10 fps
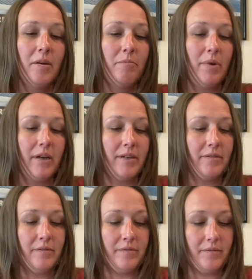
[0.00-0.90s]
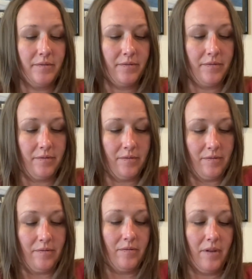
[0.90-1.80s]
but
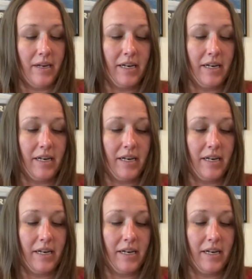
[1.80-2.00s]
I